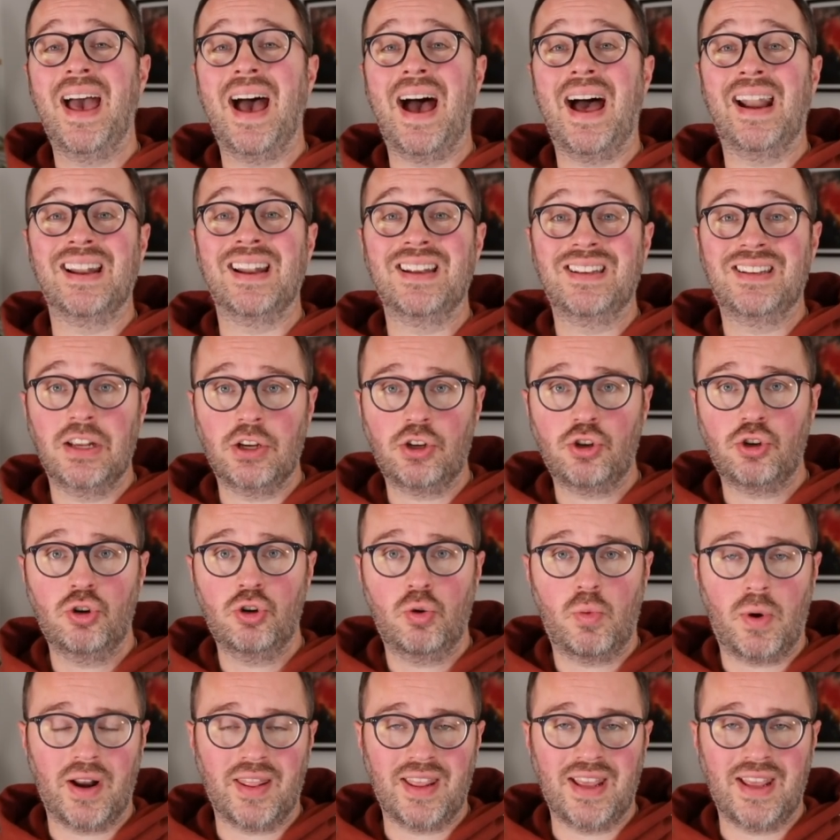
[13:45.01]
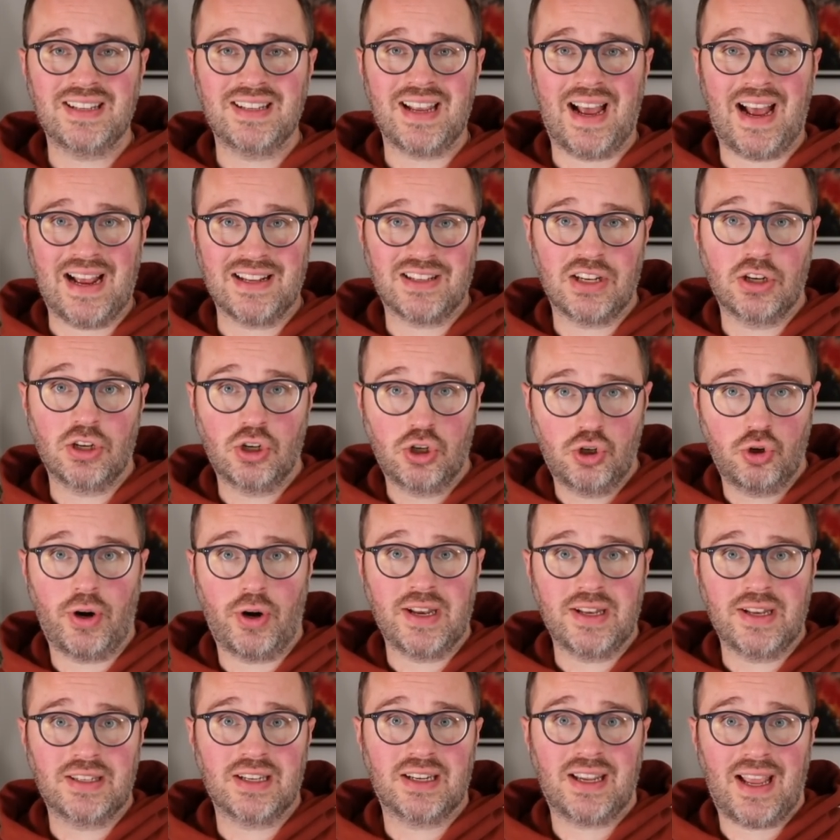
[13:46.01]
an additional one of these as a
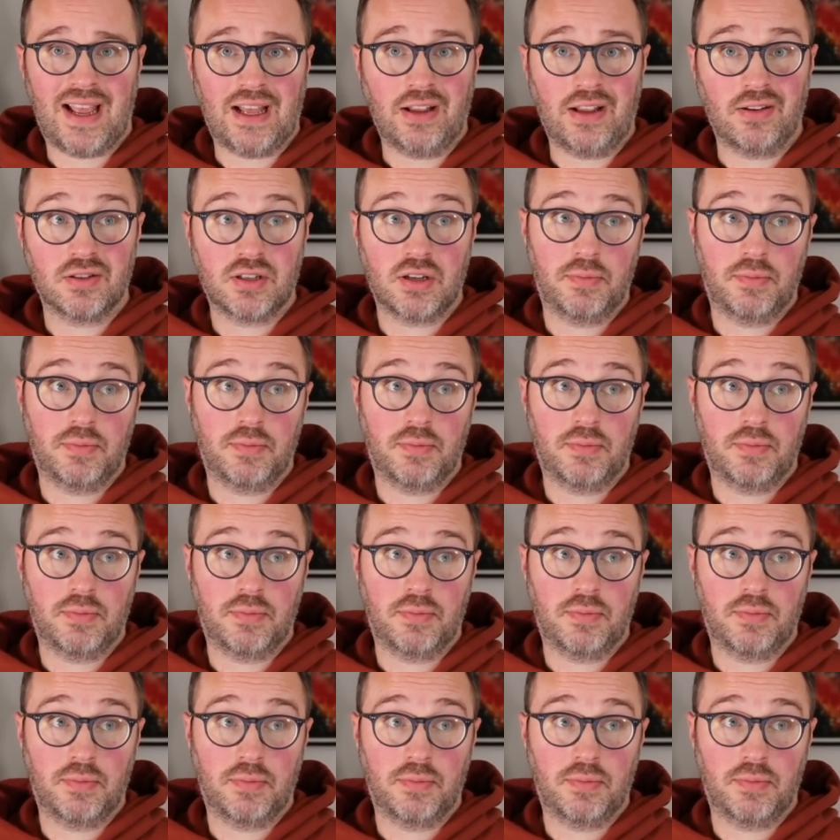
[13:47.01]
joint account.